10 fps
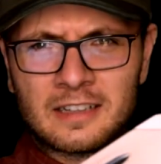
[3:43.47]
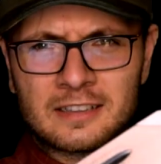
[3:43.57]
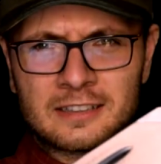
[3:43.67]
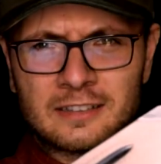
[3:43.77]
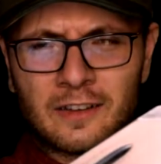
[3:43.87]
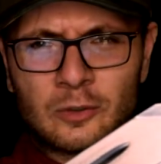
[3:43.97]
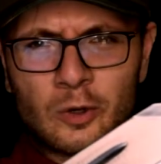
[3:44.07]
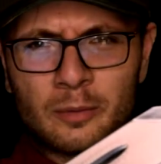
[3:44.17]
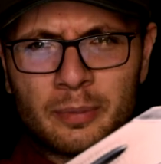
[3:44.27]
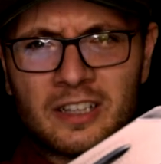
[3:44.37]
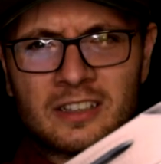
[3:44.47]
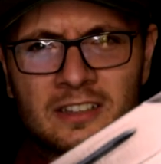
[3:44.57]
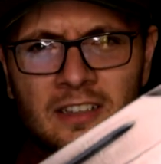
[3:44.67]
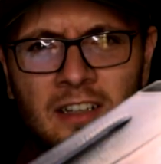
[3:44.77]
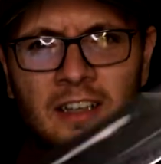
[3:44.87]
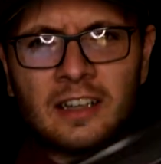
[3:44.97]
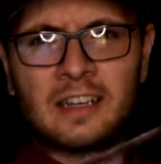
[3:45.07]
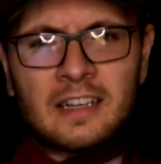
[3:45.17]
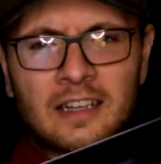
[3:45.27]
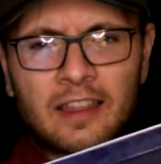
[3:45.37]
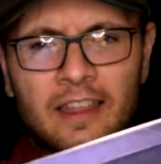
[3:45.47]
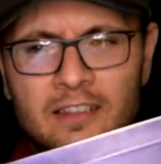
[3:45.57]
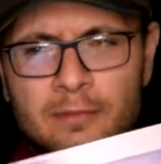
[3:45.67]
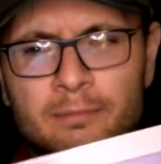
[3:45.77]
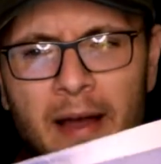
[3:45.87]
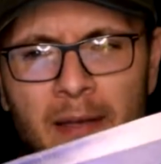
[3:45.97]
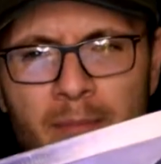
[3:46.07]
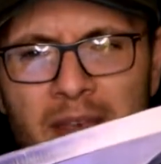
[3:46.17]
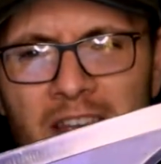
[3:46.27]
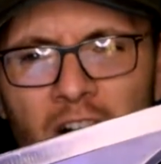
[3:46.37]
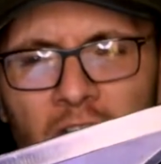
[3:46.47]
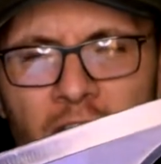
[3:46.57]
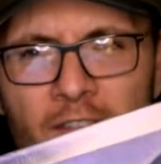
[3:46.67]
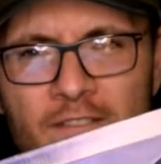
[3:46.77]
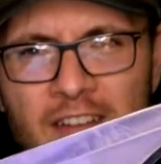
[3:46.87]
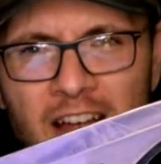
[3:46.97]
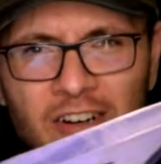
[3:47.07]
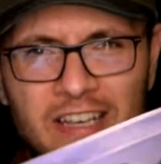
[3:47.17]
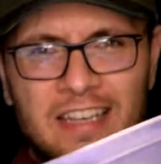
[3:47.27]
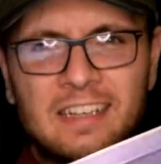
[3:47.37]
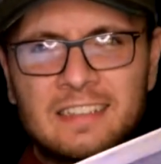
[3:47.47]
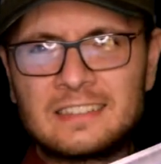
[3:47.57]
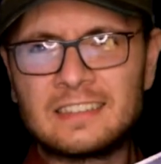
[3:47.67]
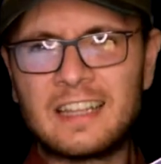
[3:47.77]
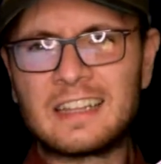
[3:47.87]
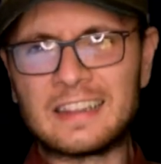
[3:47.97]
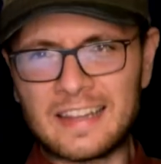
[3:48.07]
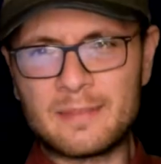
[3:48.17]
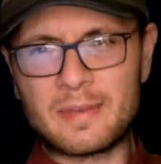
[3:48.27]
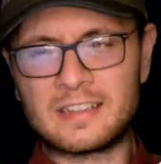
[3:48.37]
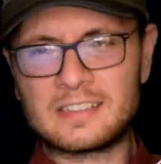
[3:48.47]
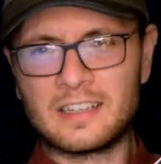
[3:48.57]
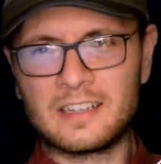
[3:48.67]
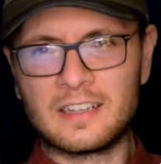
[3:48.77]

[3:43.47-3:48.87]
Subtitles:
Still in one piece. This might be on the very limit